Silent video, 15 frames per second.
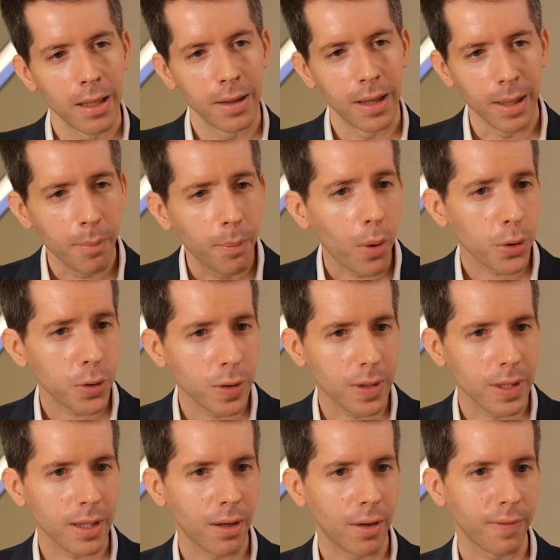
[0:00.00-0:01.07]
the
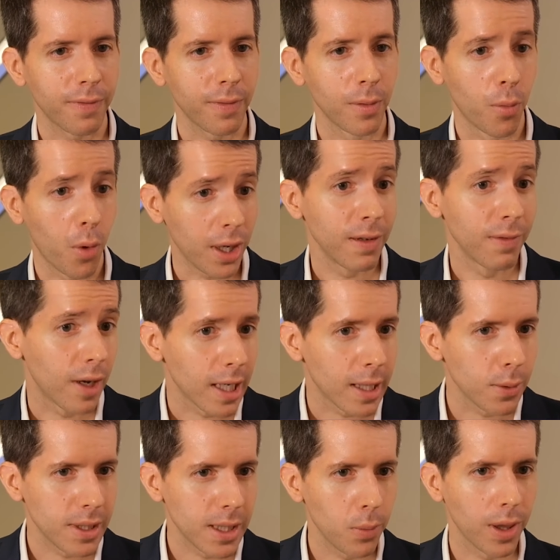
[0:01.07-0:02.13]
importance of working very
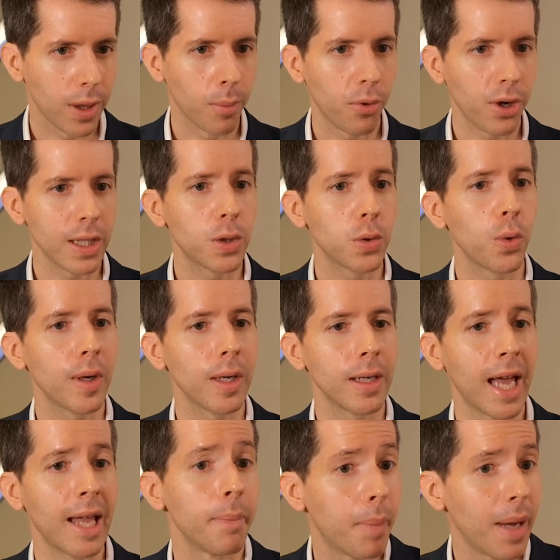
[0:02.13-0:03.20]
closely with the brand to
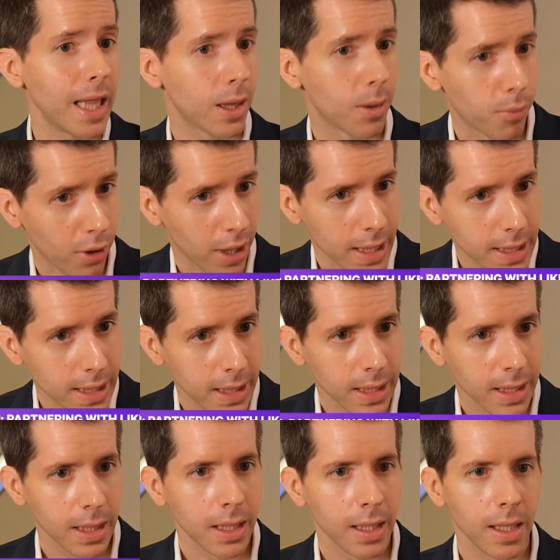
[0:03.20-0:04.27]
embed the brand
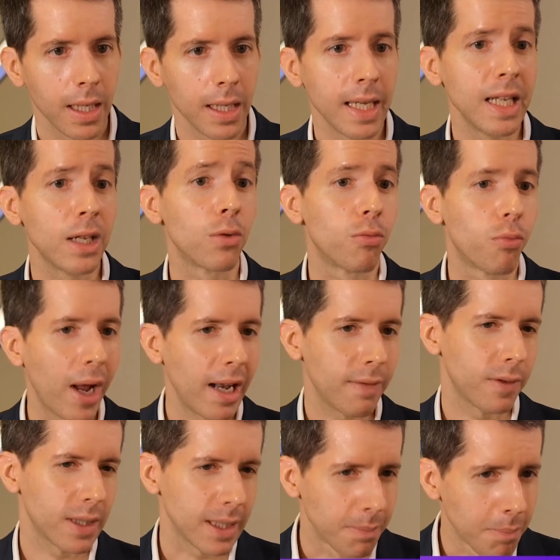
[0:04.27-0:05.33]
in a
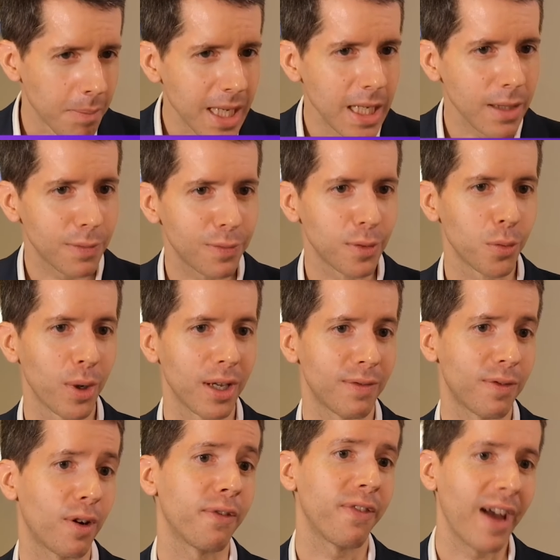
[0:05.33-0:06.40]
relevant and meaningful way
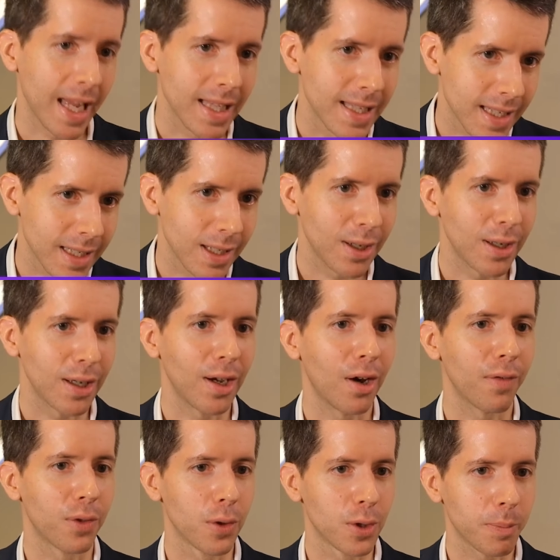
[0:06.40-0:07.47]
for fans
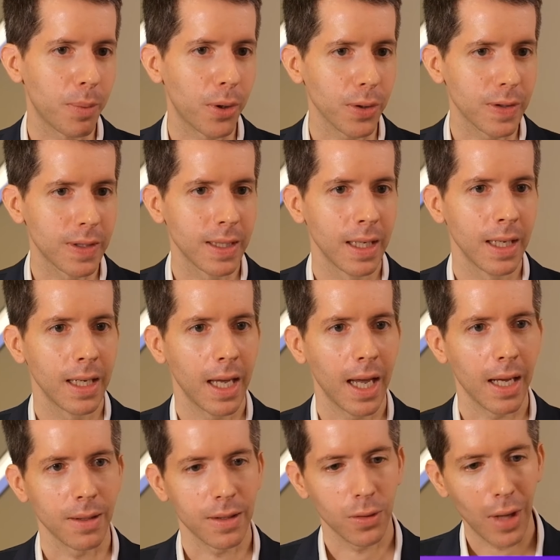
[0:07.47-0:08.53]
of the sports,
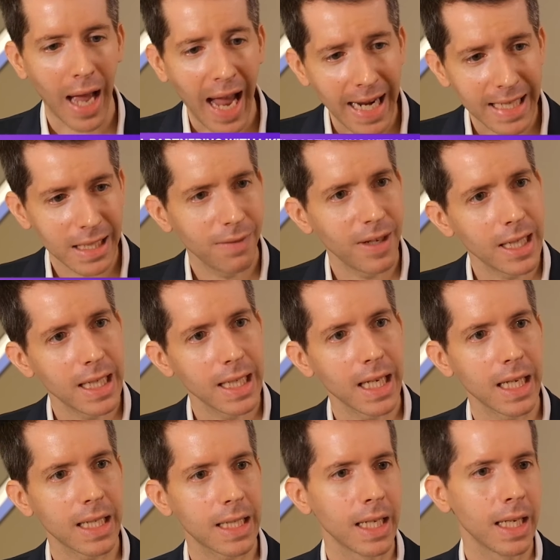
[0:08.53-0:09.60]
and so activating
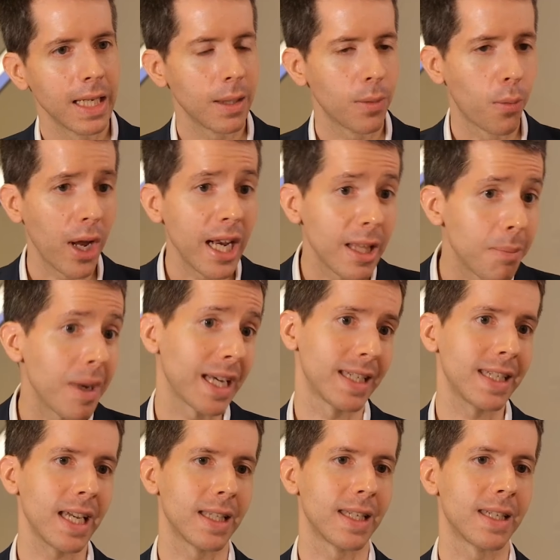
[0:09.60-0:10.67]
it when it makes
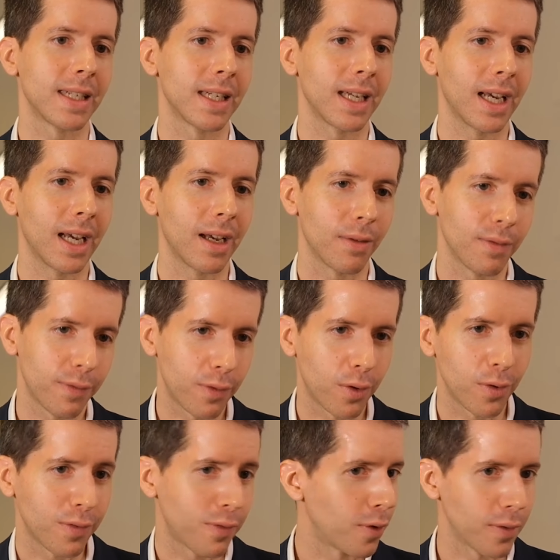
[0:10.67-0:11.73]
sense
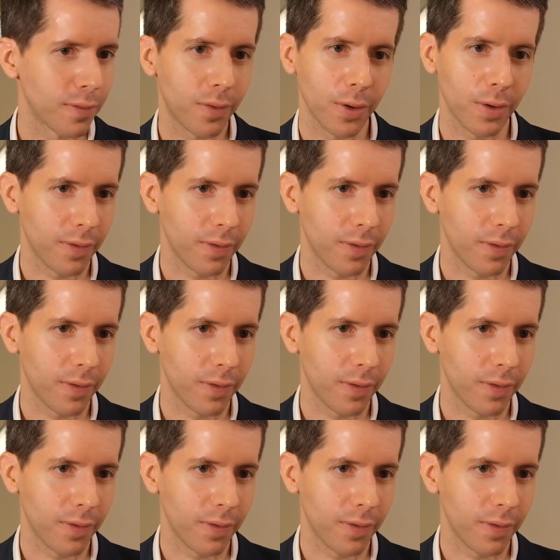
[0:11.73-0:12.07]
for the